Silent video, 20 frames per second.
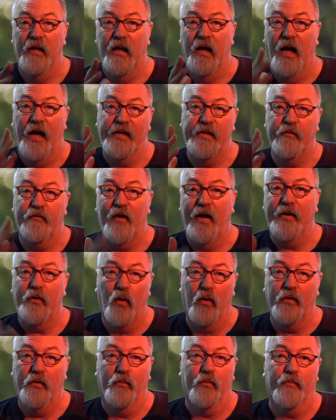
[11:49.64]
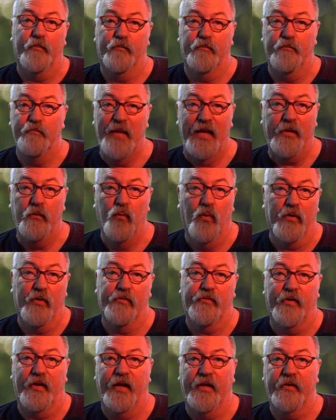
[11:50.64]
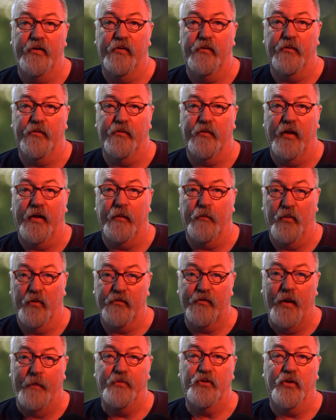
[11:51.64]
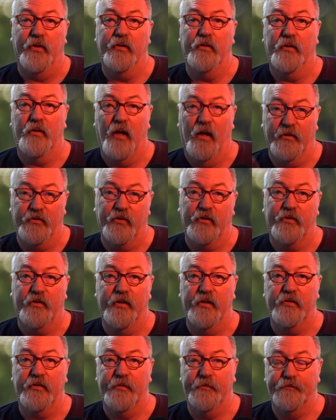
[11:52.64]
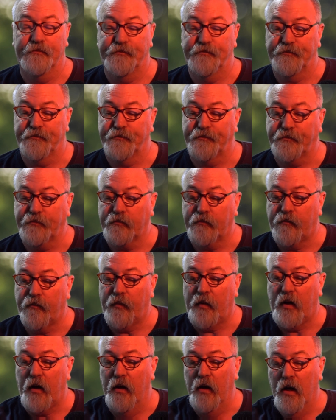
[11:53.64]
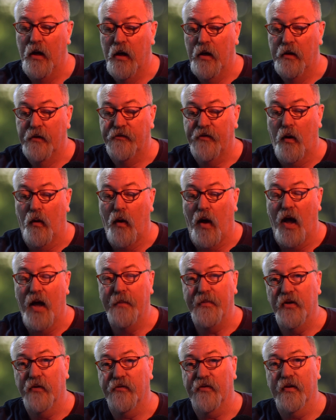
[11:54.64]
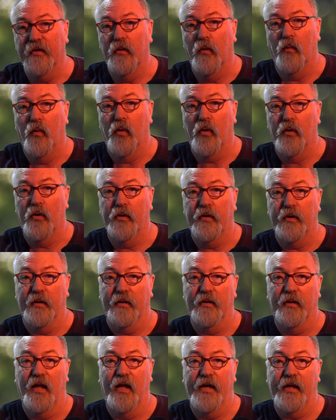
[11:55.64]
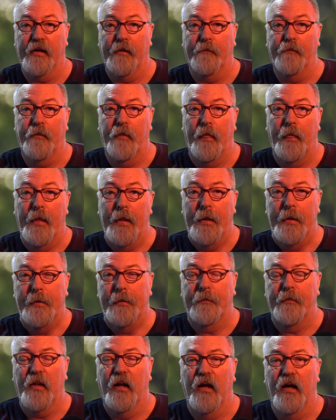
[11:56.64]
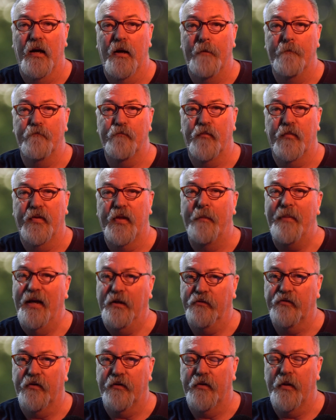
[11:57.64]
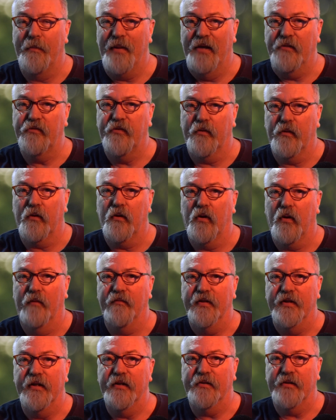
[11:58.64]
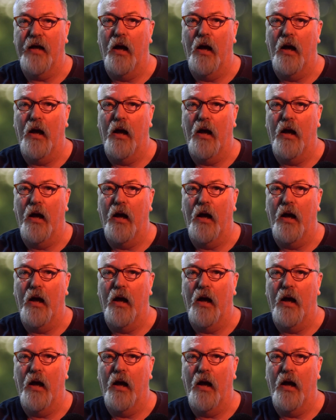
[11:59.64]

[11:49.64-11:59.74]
I define all the main words that I use, like perception, consciousness. So I'm using the word like the best equivalent is